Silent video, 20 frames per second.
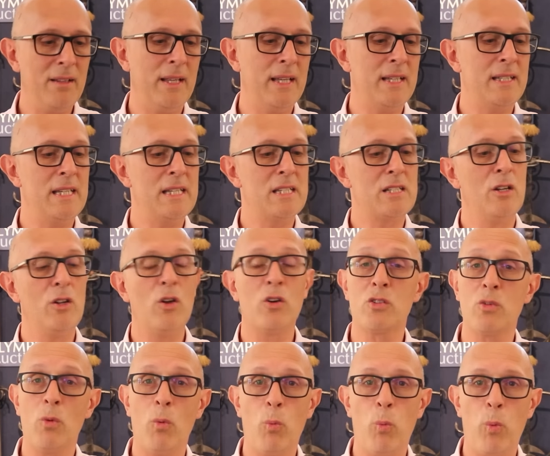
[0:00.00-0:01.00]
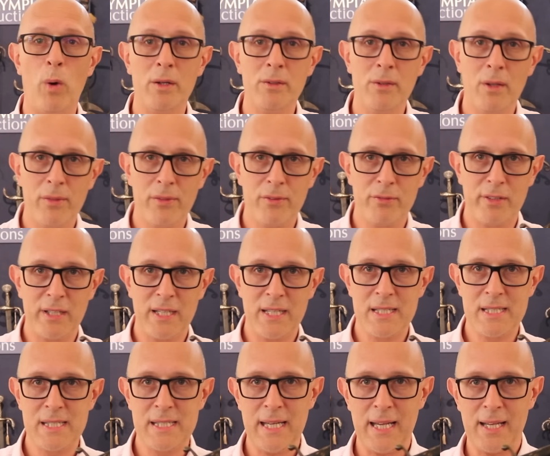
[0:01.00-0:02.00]
It is lot
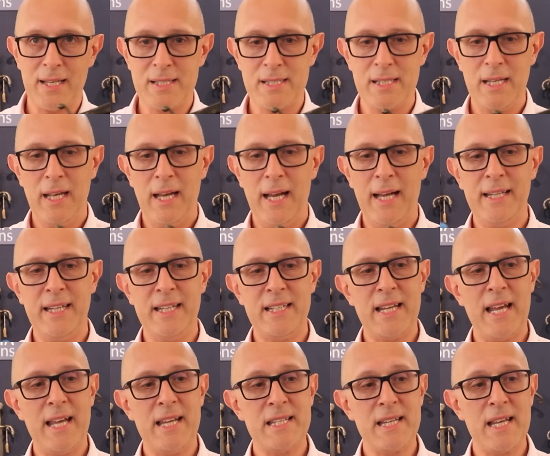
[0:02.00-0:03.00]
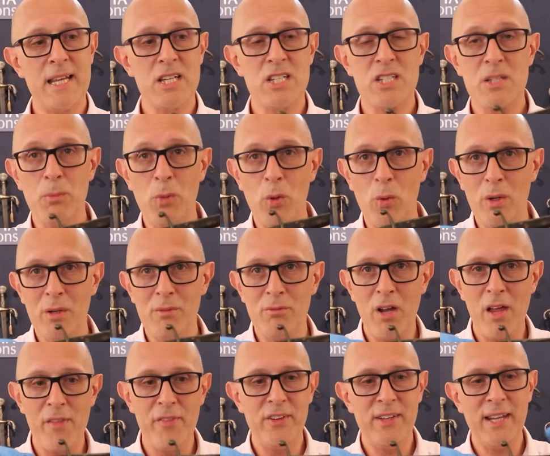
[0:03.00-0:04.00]
136, and it is a small and
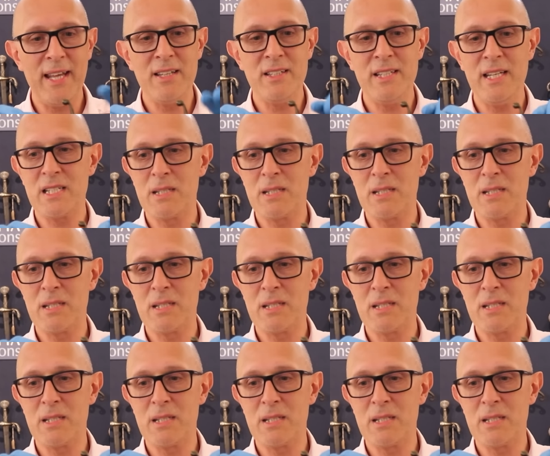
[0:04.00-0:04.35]
rather dainty.